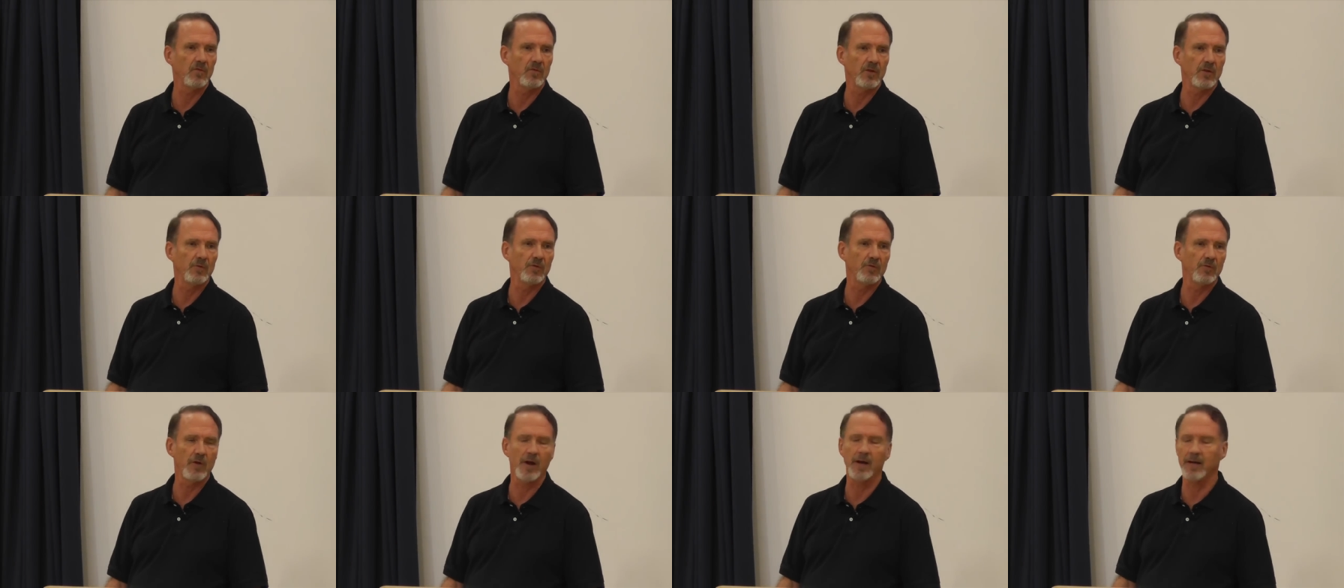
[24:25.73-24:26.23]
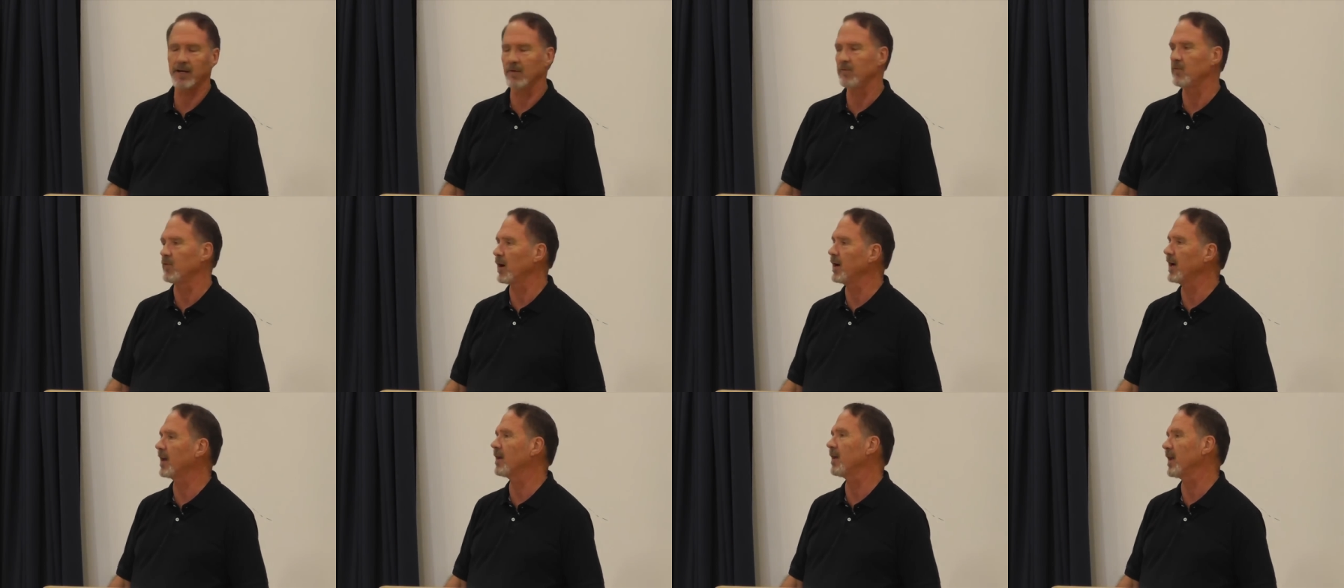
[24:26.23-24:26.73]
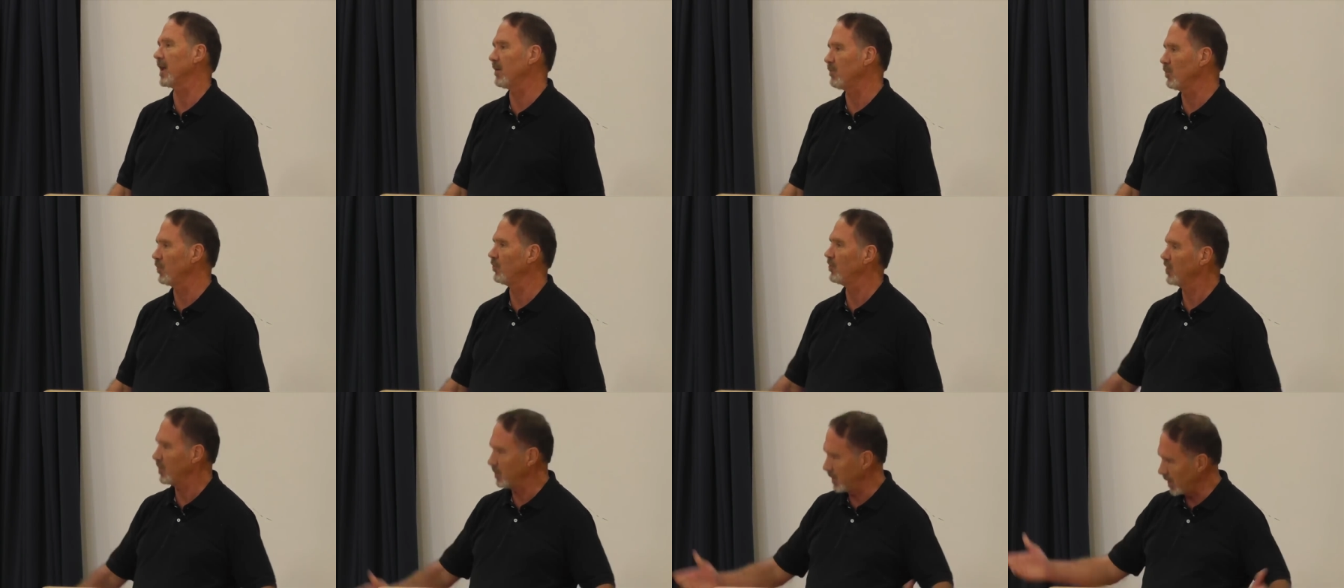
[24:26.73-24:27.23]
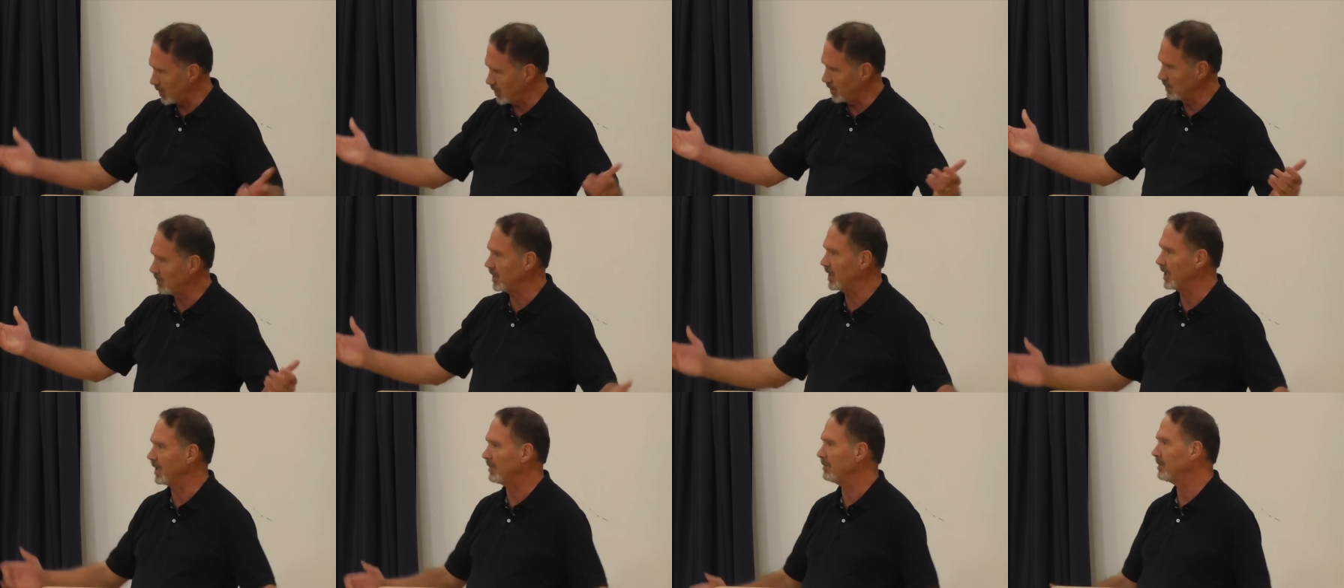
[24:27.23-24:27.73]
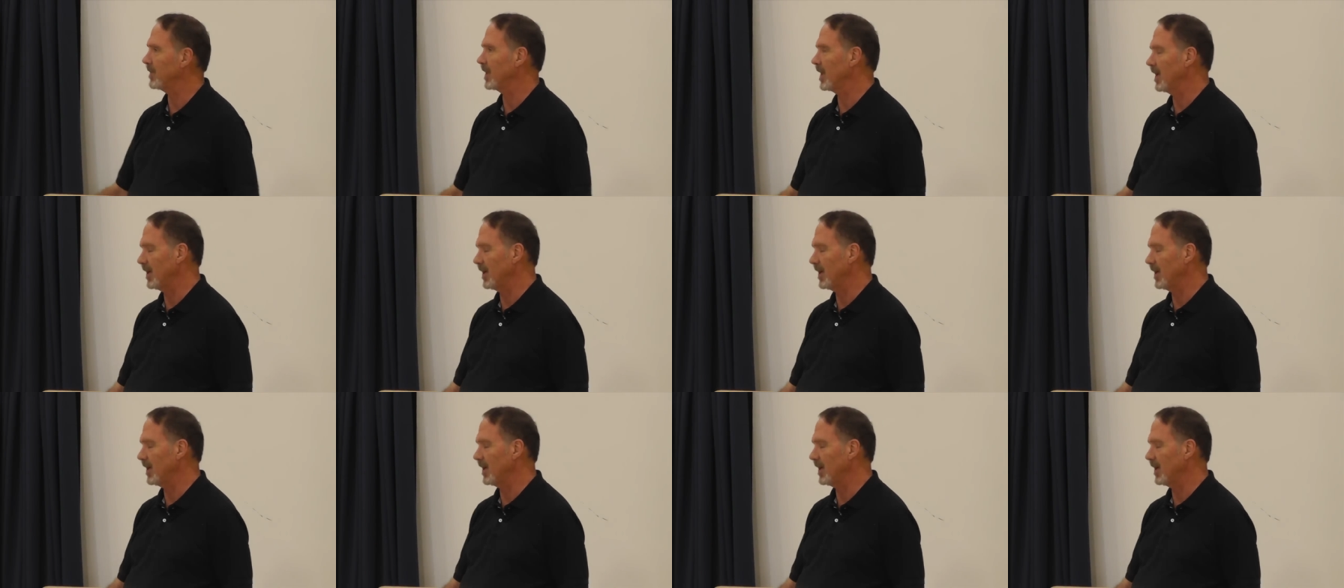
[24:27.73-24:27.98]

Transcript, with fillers: she was very, very clever. She married me.